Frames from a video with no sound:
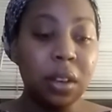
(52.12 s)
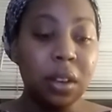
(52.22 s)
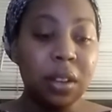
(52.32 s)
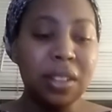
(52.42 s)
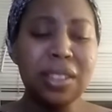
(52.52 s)

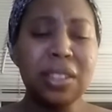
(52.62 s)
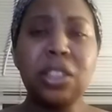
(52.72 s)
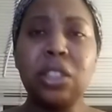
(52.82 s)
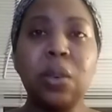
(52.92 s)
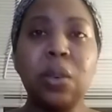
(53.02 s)
This is
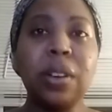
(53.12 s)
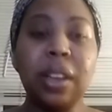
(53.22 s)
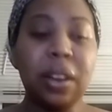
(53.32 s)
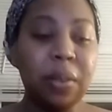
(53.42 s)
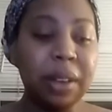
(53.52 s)

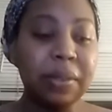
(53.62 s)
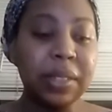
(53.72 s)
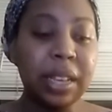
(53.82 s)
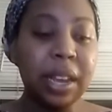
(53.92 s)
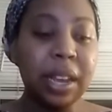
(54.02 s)
surely a grave
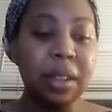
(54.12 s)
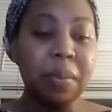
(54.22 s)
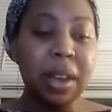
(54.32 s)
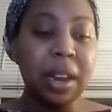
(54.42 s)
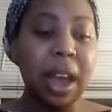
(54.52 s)
sin, the
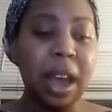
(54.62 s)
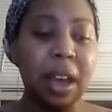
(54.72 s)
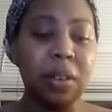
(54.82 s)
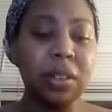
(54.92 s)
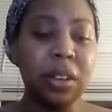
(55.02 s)
men
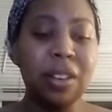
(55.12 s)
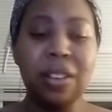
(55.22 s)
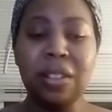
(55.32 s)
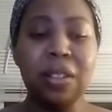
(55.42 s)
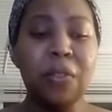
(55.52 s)
howled.
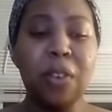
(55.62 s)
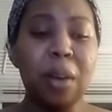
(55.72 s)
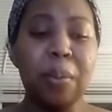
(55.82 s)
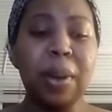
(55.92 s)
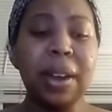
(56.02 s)
To
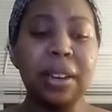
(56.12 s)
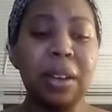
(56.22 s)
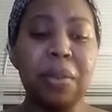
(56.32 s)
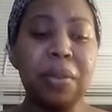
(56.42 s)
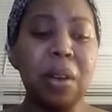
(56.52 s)
fall
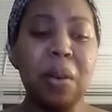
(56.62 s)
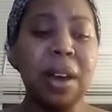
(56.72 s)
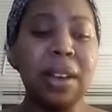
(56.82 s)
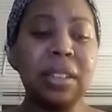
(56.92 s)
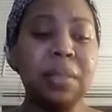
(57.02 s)
pregnant with no
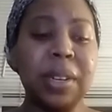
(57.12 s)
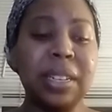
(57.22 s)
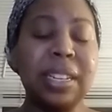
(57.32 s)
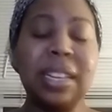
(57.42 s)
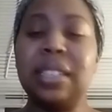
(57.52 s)

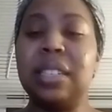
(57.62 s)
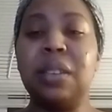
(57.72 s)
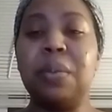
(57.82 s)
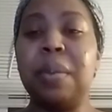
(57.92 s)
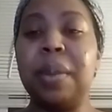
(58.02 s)
husband, hissed
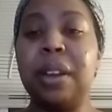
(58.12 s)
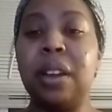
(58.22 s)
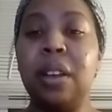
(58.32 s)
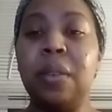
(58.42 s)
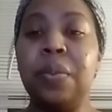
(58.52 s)
the women.
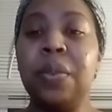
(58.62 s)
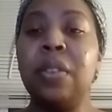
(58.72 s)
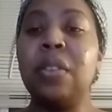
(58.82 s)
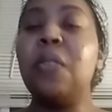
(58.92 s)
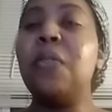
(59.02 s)

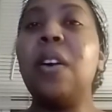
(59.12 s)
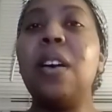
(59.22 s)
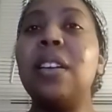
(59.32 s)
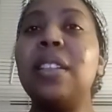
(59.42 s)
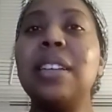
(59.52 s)
To
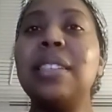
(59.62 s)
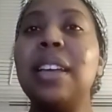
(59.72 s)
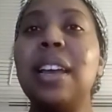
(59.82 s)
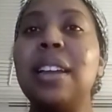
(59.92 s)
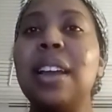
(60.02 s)
fall, they
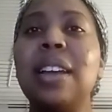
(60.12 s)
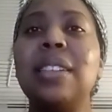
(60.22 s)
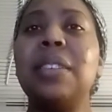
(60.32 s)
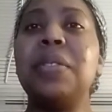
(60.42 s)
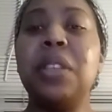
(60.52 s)
said,
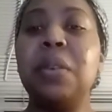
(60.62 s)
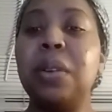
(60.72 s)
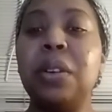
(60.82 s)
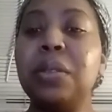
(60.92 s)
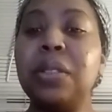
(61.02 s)
as if she
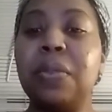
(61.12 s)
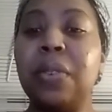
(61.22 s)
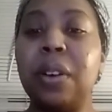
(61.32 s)
were Lucifer